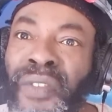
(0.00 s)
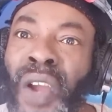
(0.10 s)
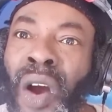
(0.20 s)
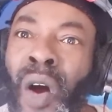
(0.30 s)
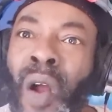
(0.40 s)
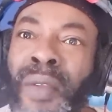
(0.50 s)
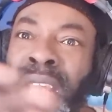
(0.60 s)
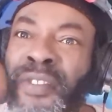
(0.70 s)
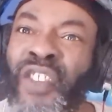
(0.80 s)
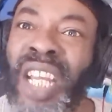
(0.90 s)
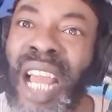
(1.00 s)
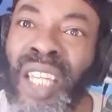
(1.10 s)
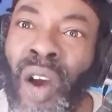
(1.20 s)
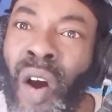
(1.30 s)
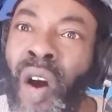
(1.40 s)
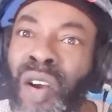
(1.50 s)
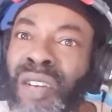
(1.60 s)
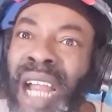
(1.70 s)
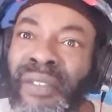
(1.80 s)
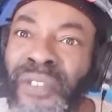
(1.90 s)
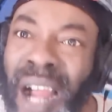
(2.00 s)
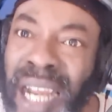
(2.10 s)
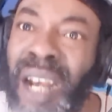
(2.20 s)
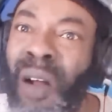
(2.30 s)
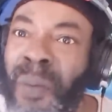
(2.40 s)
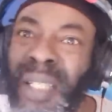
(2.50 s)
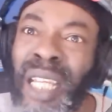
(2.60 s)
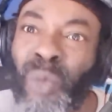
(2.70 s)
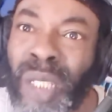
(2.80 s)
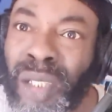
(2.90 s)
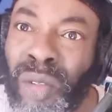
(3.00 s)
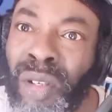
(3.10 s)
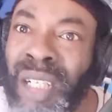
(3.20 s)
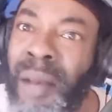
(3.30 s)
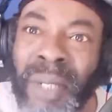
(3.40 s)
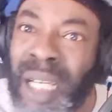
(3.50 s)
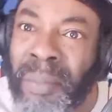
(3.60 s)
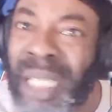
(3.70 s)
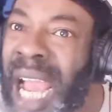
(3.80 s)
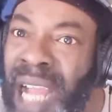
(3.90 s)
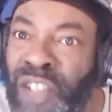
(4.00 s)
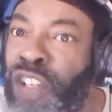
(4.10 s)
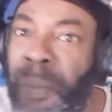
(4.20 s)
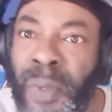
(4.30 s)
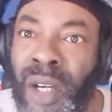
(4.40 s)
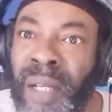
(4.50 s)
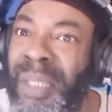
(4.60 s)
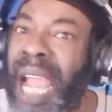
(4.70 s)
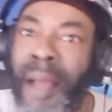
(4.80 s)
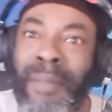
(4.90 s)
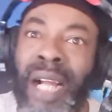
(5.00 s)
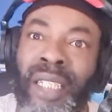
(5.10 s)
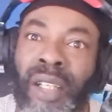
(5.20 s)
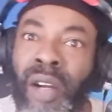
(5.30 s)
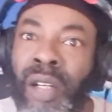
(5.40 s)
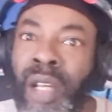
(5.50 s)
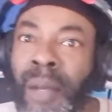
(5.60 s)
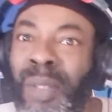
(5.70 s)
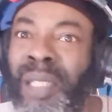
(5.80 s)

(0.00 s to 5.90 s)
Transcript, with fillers: If you're old, you feel like your old grandfather and upset with you too. That means him can't drape you. Him can't box you down.